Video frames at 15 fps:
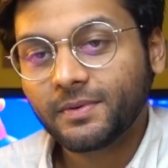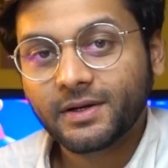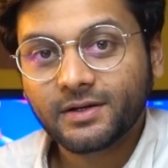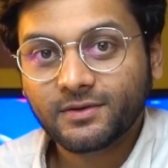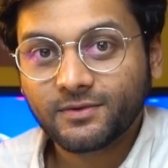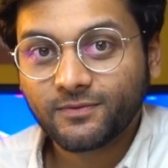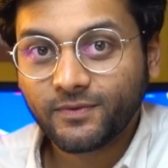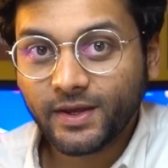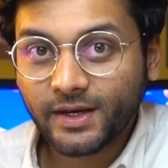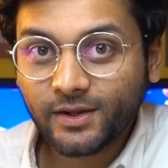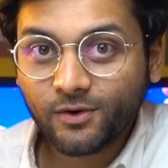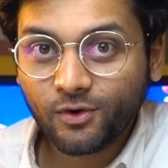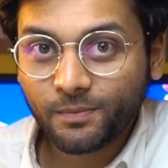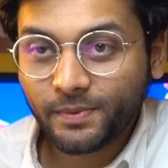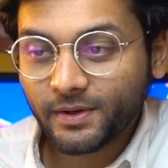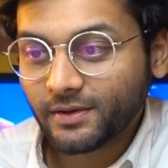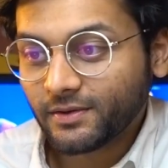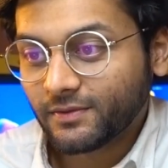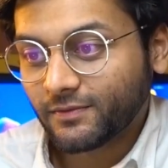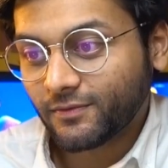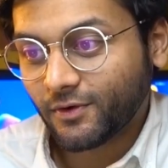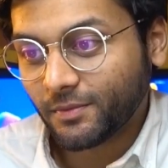It's very open
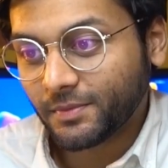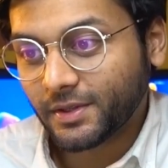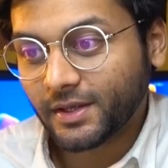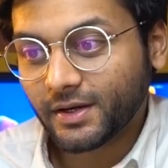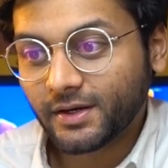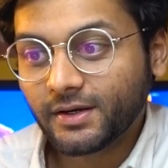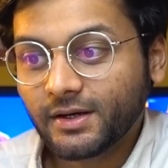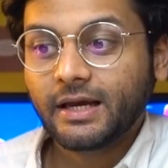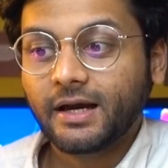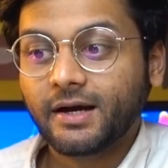from here.